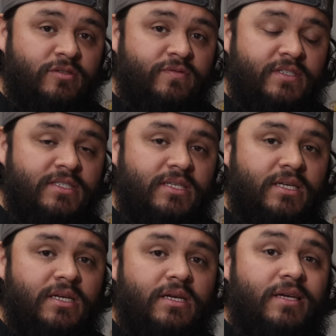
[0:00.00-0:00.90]
surface,
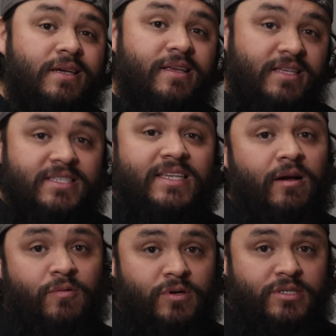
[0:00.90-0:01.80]
and this is
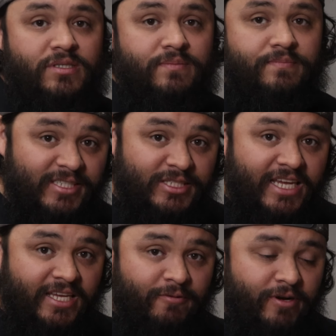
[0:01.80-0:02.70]
how it works. You take your